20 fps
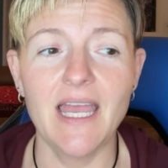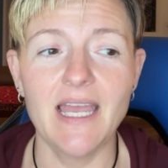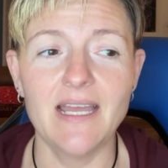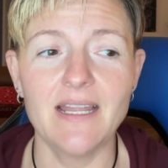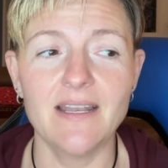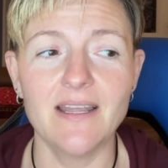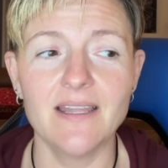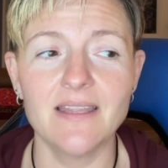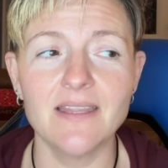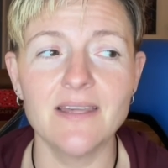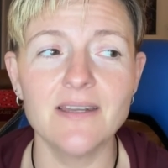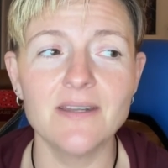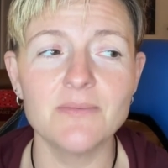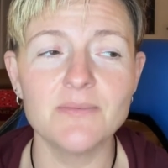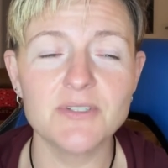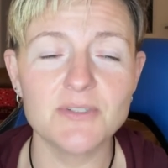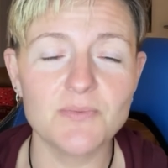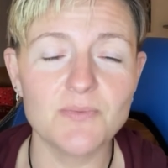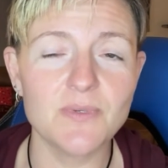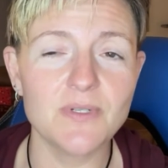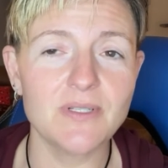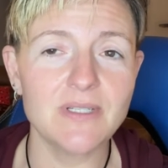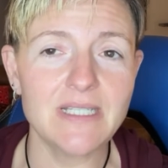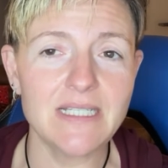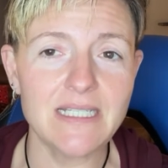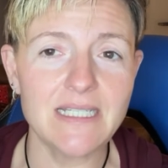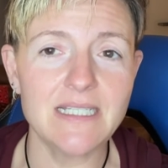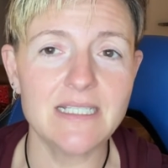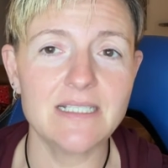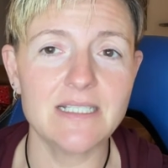and I thought it was really
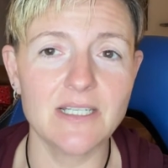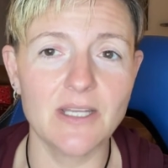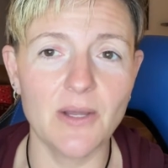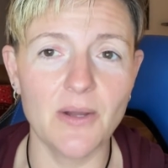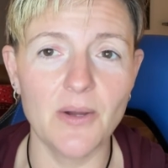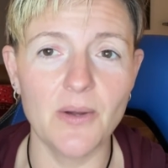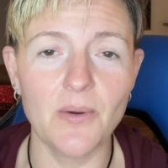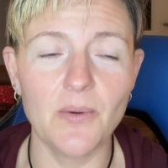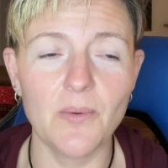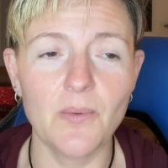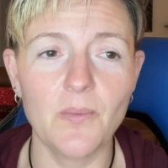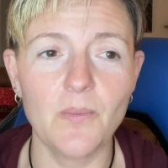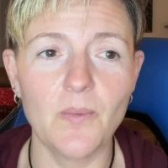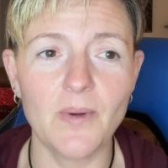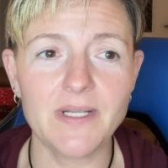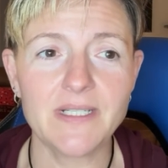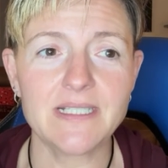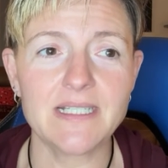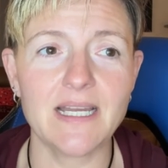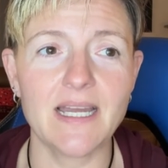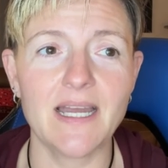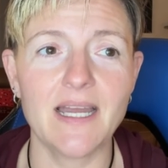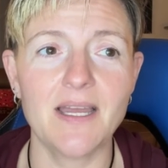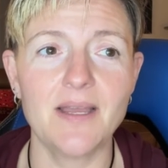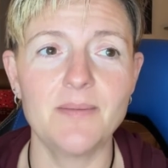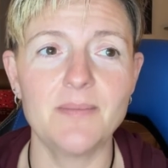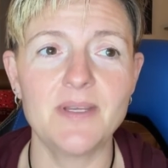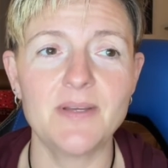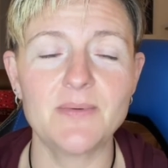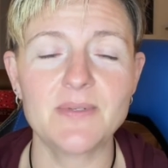neat to go one
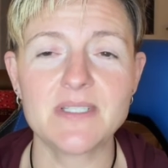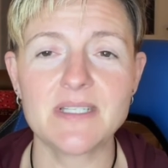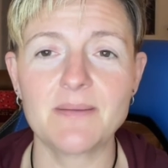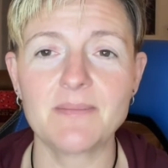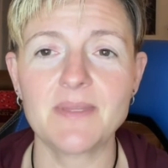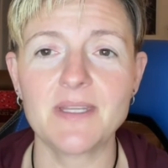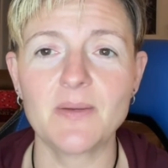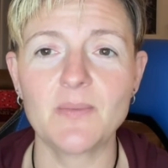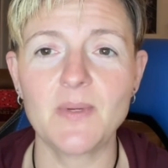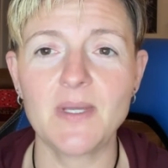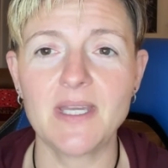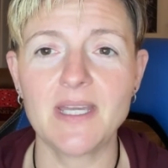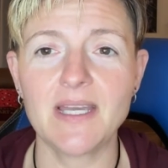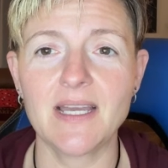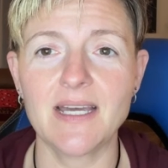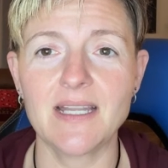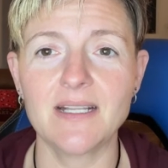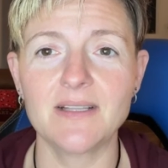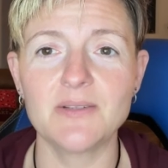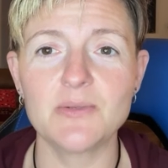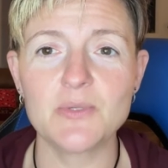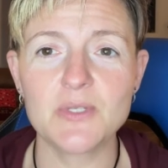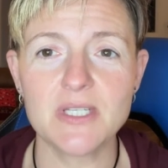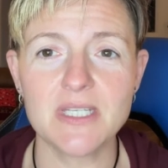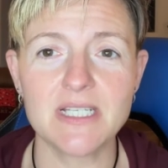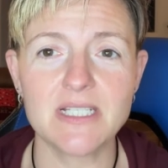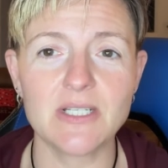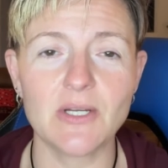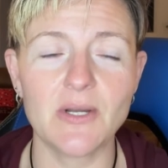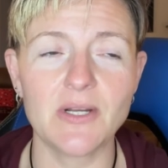time. It was something we had kind of
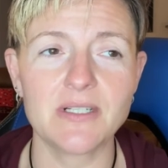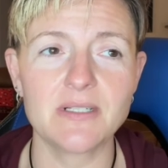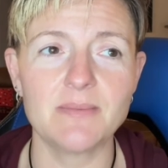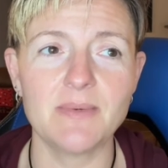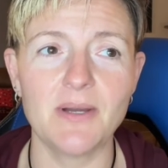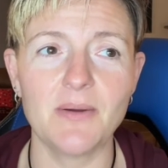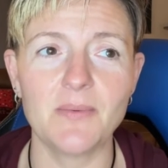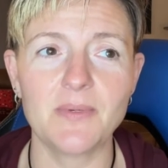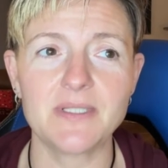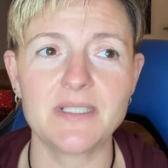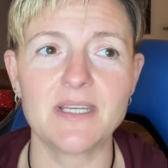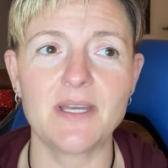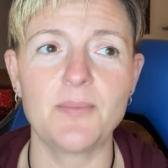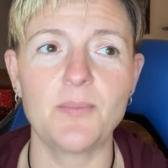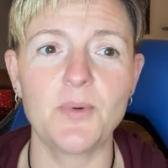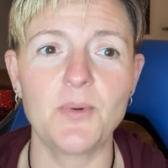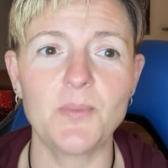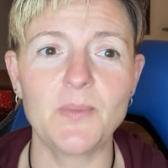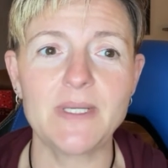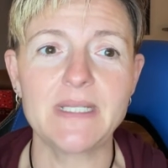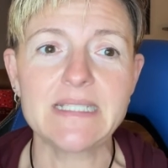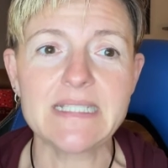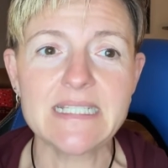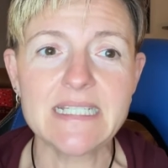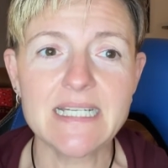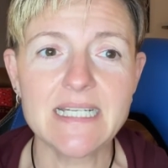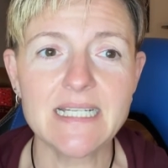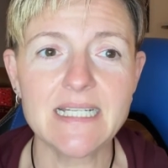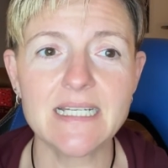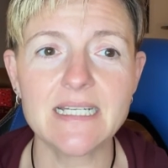loosely talked about one time when we had
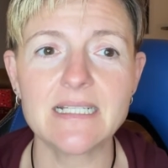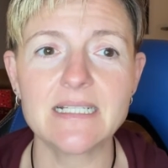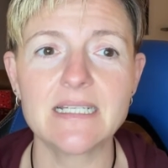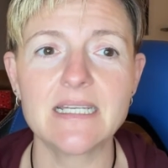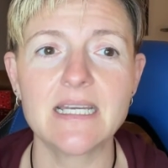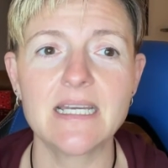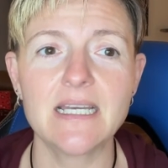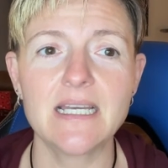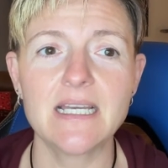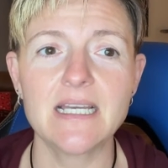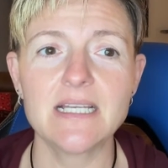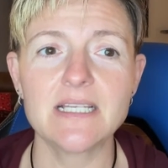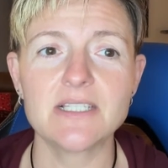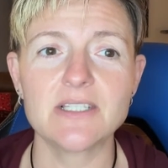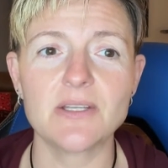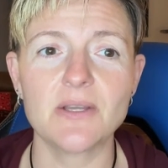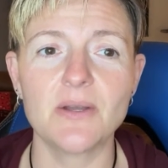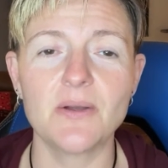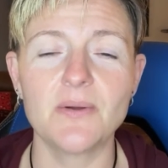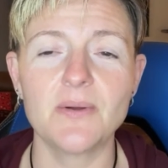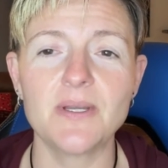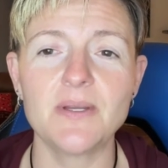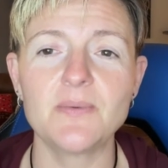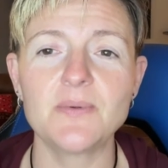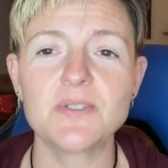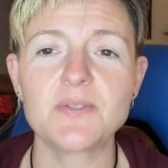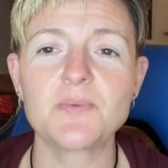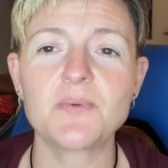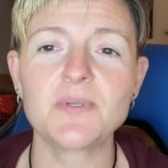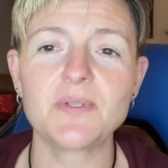seen it. So it
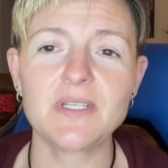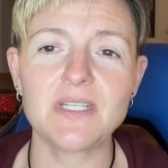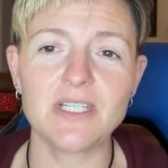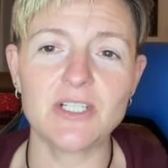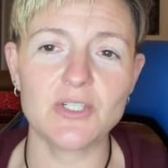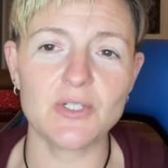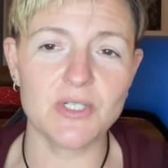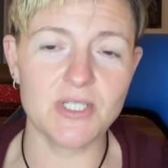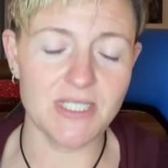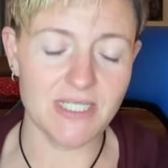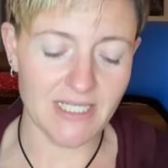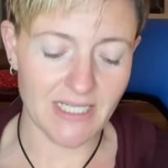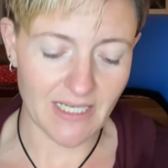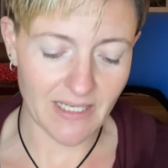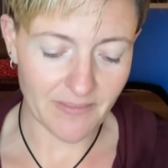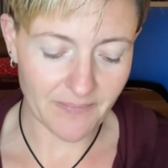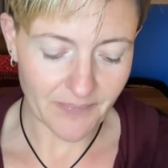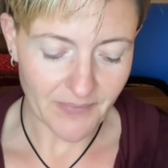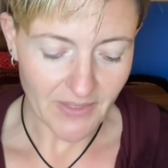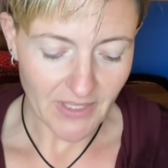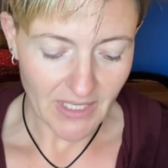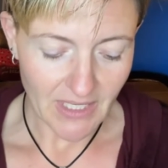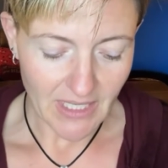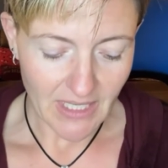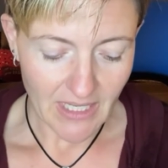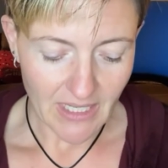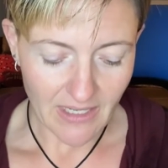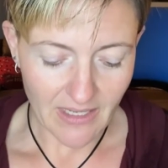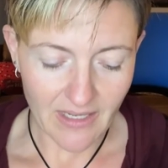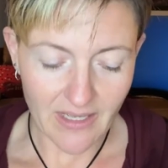was really interesting.
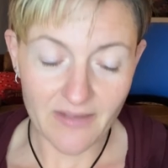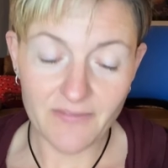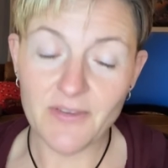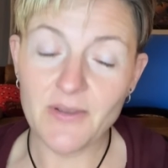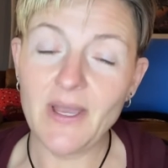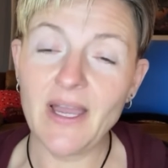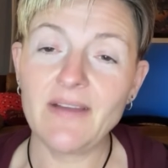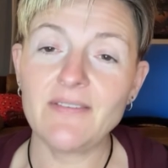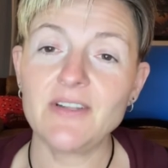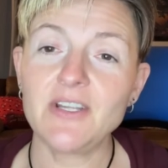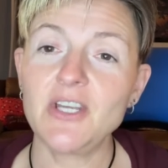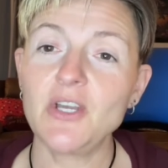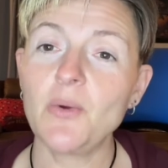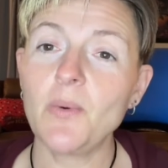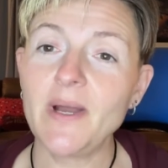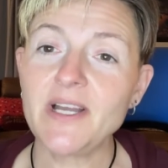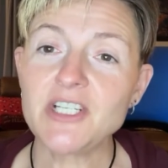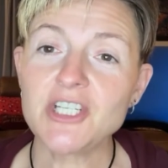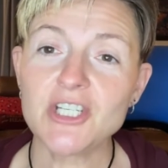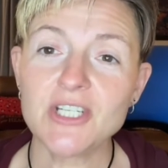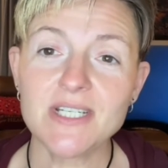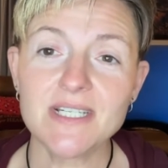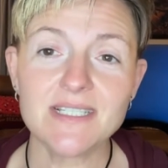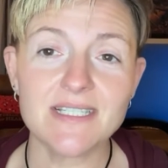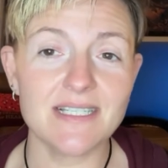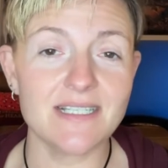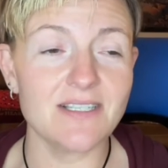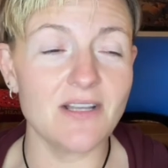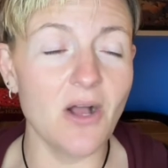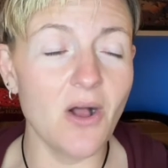If you have any
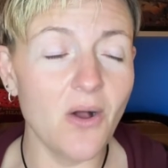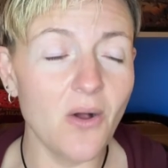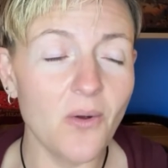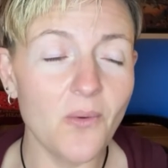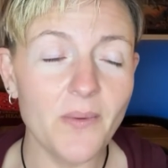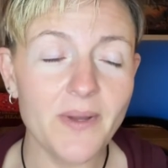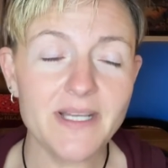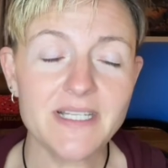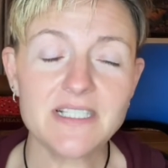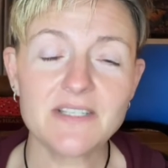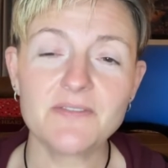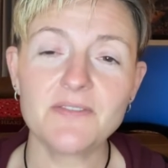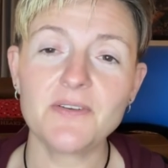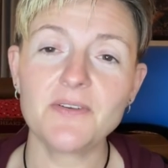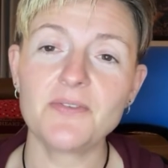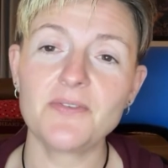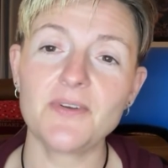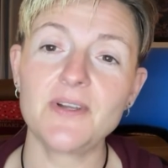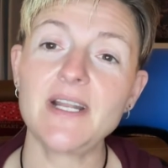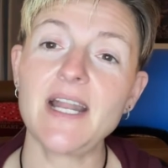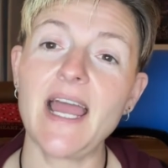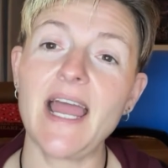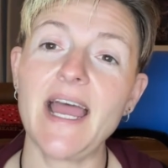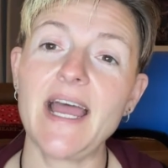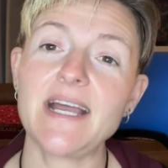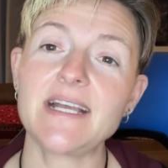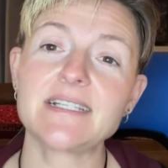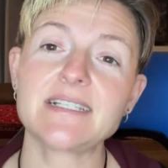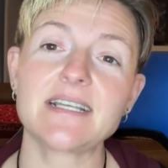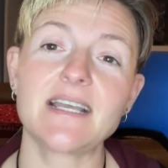questions, as always, feel free to
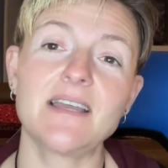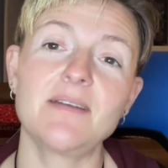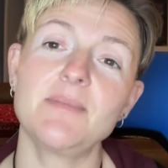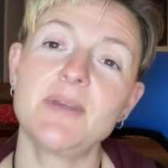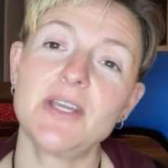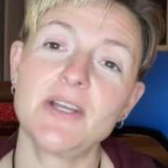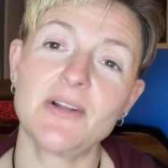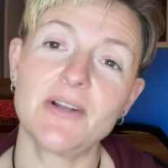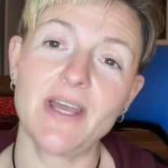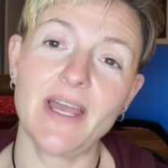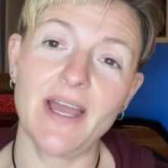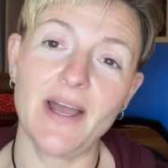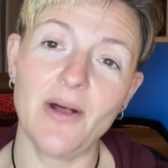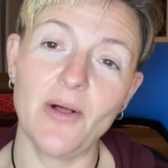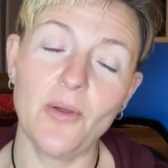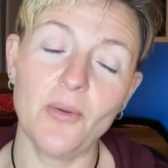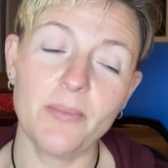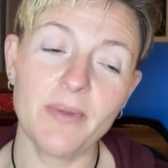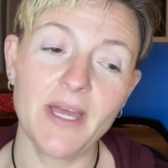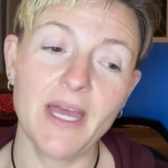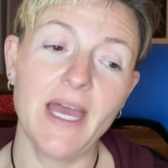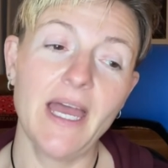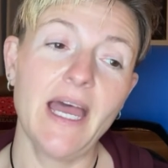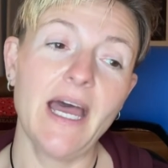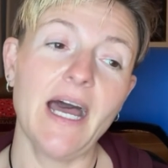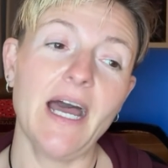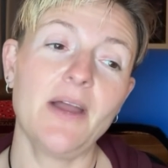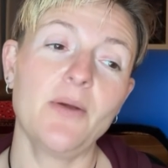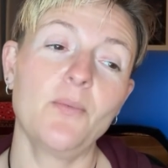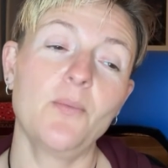ask. I'm here to help.
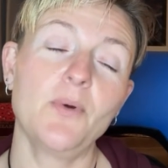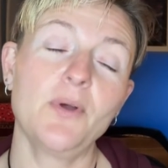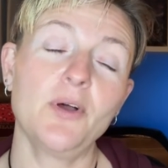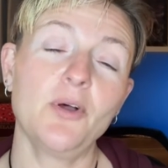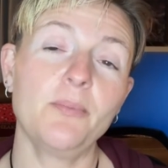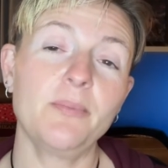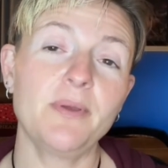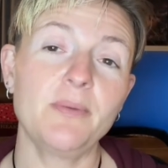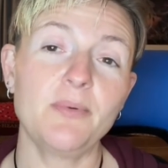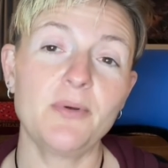I will be